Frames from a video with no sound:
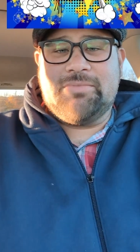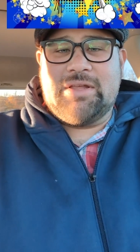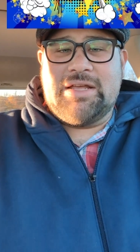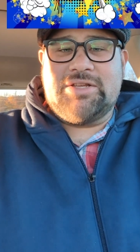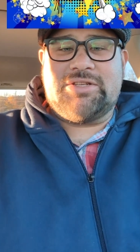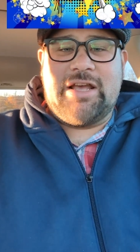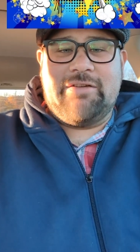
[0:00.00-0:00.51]

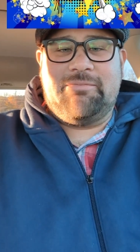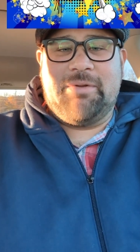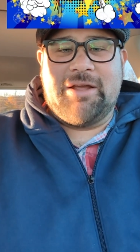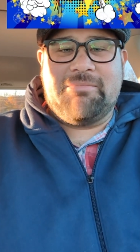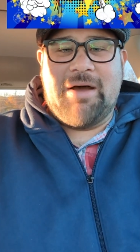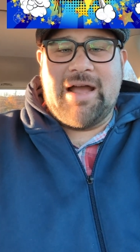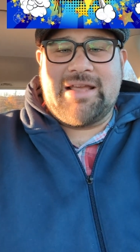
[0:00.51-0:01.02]
He saved
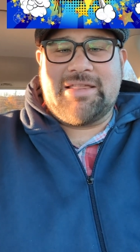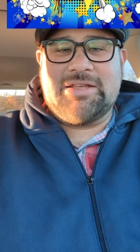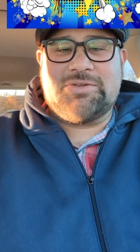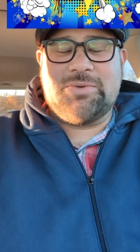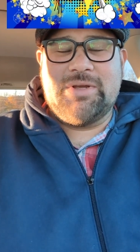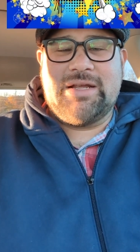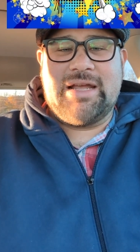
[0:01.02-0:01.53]
Big Mike
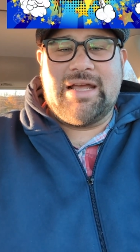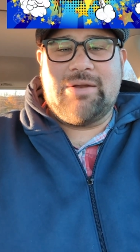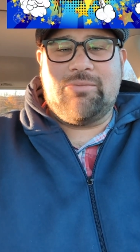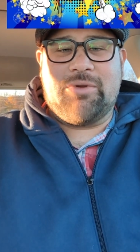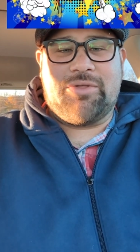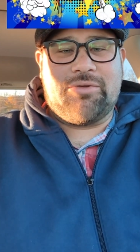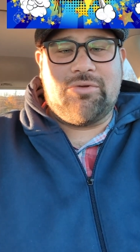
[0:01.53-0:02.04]
this
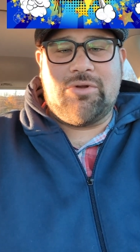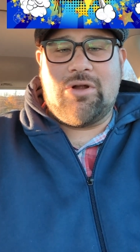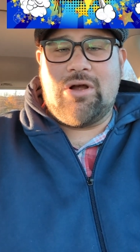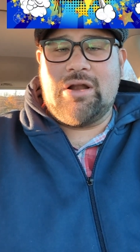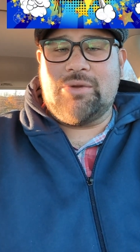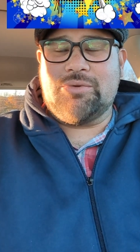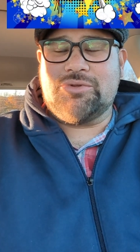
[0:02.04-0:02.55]
weekend. We threw it
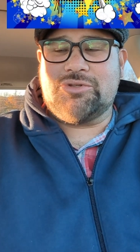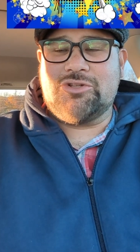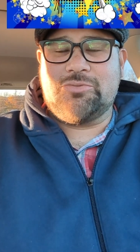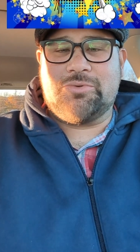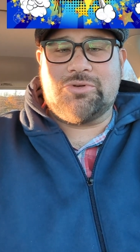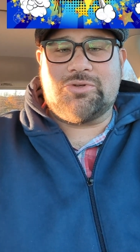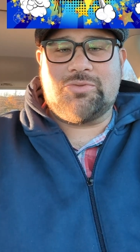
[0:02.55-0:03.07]
on. It was
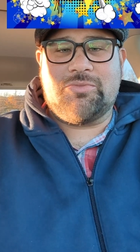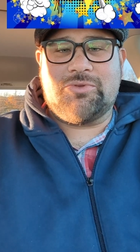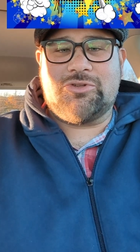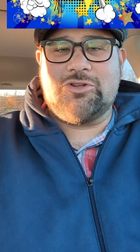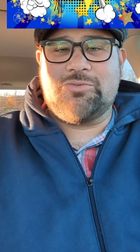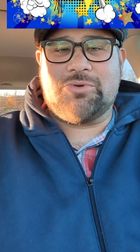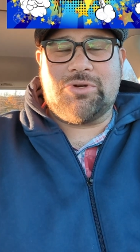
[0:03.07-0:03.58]
super
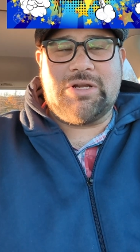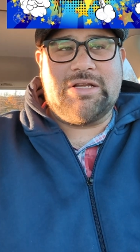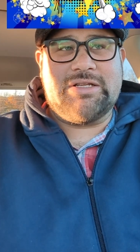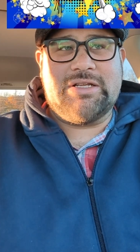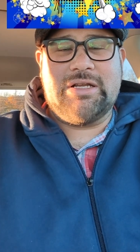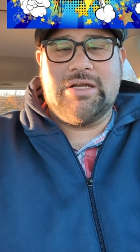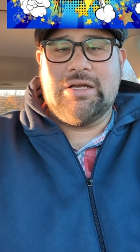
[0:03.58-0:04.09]

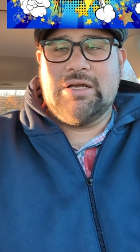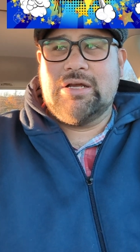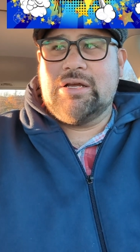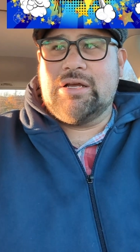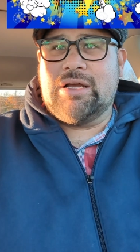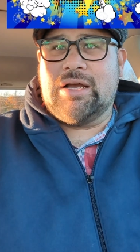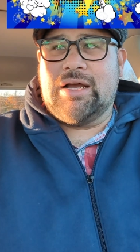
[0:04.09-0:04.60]
easy.
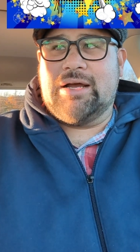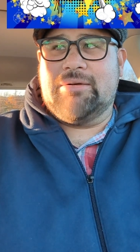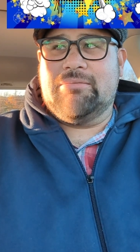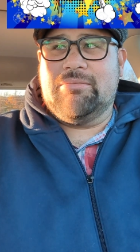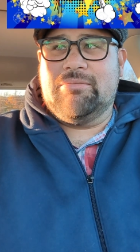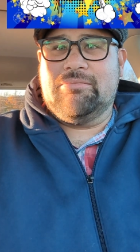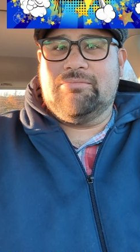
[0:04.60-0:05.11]

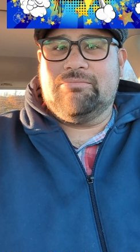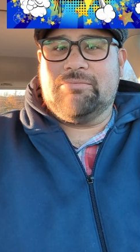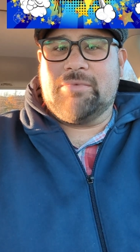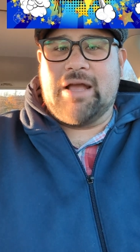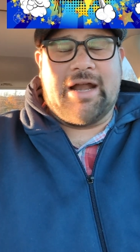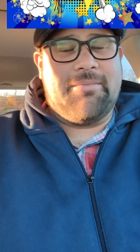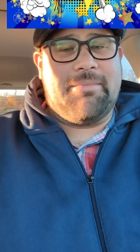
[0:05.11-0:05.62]

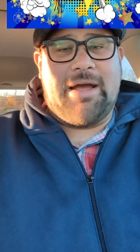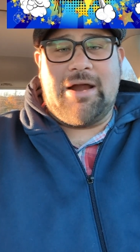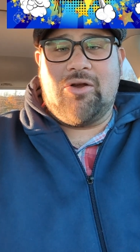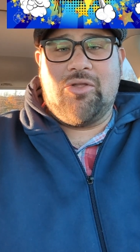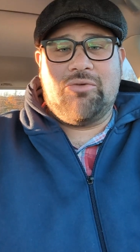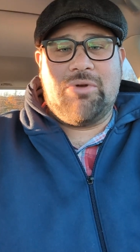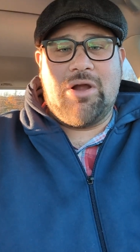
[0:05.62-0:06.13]
Got him back
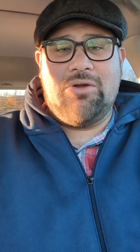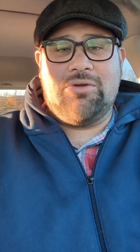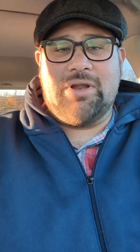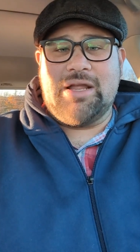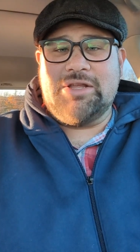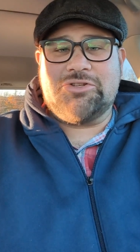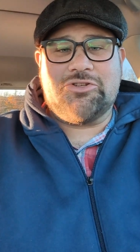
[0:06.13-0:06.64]
on the road, and
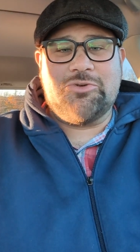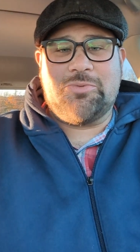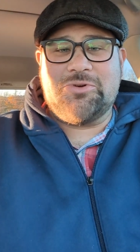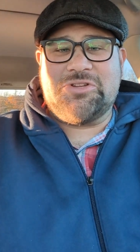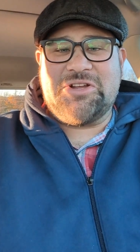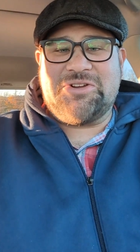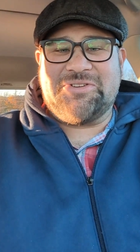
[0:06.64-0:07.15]
he's
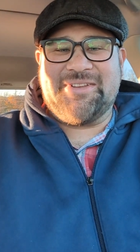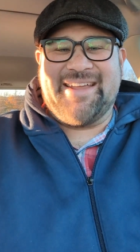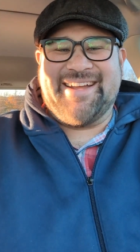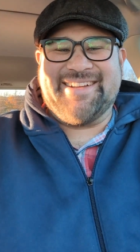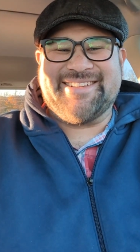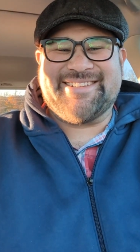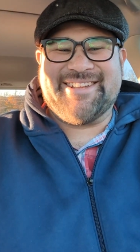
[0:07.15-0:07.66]
super tickled
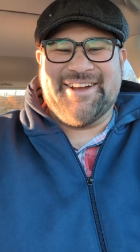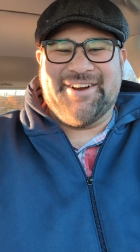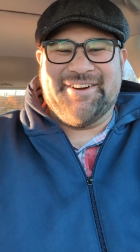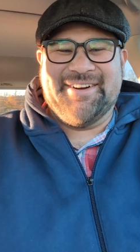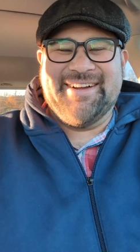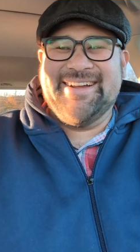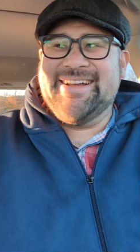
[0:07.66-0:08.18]
now.
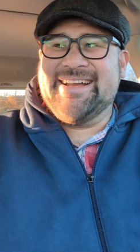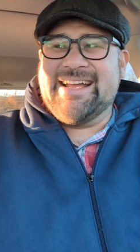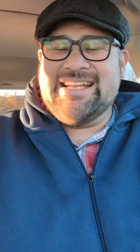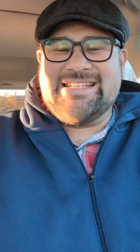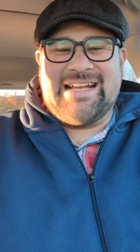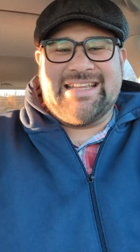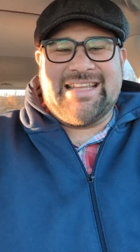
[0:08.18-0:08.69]
So
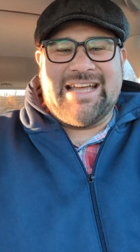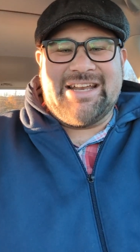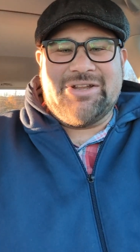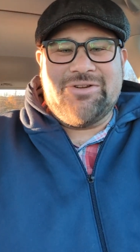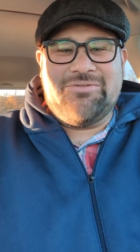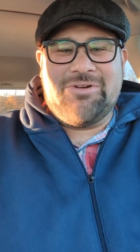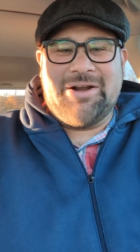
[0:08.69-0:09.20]
he's got that
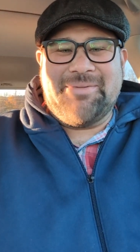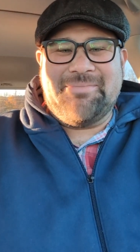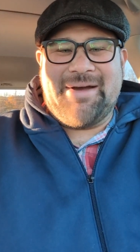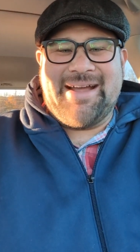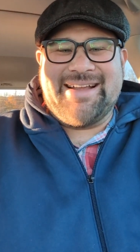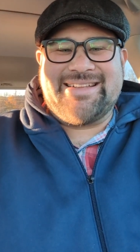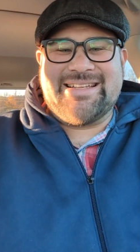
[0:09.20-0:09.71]
new running
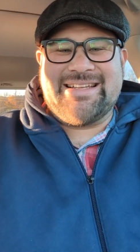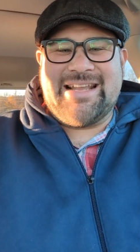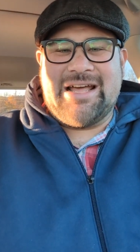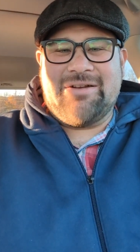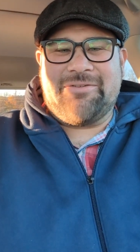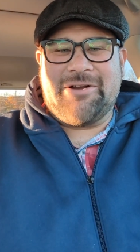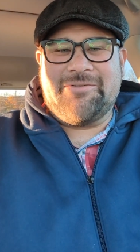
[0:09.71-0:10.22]
bike sitting
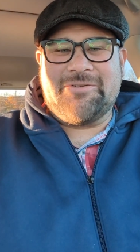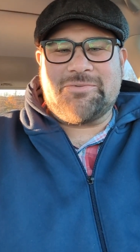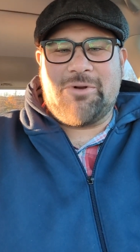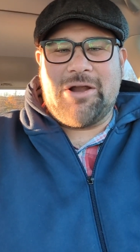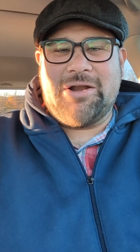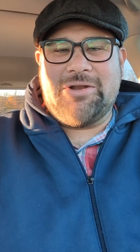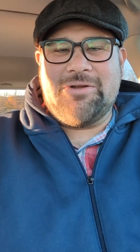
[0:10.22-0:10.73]
out in front of his
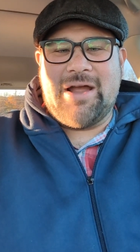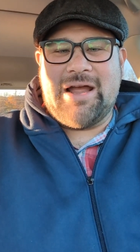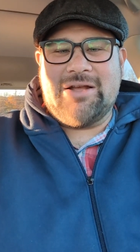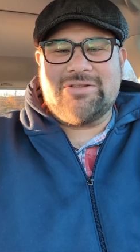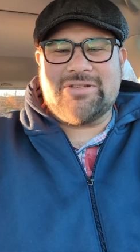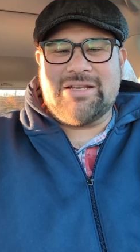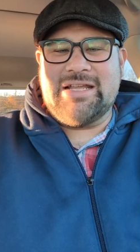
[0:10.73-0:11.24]
brand new
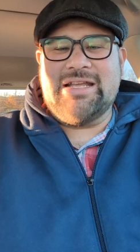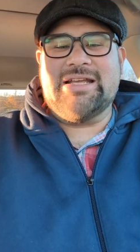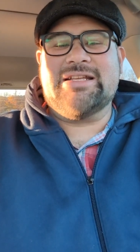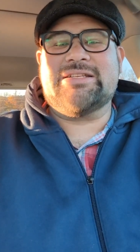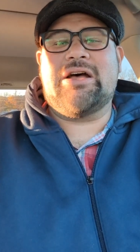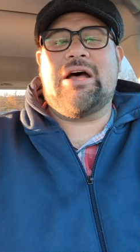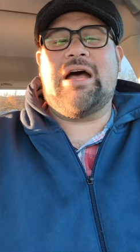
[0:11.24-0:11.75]
house, and he
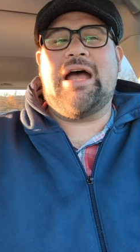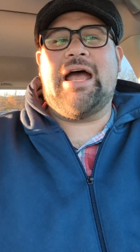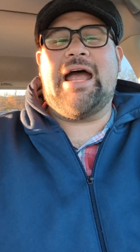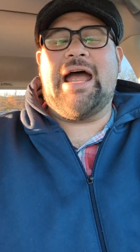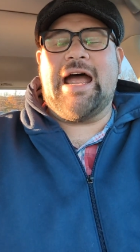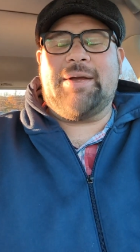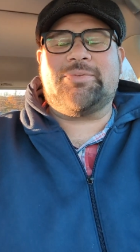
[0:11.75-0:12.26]
is
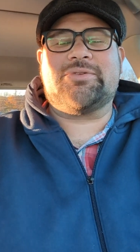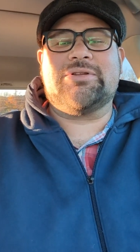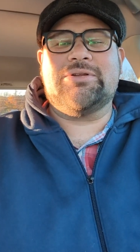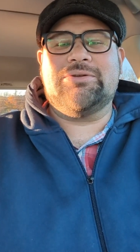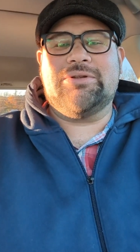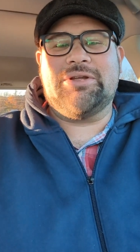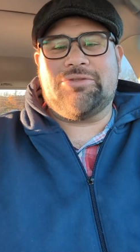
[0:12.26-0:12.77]

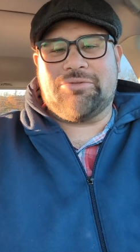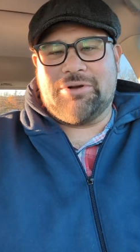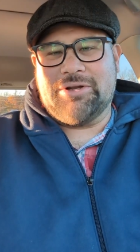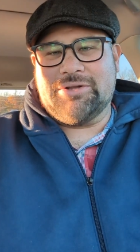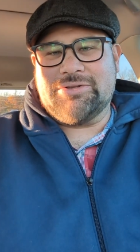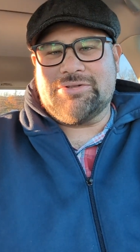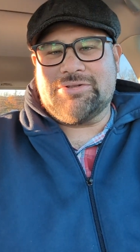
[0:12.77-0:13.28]
absolutely thrilled.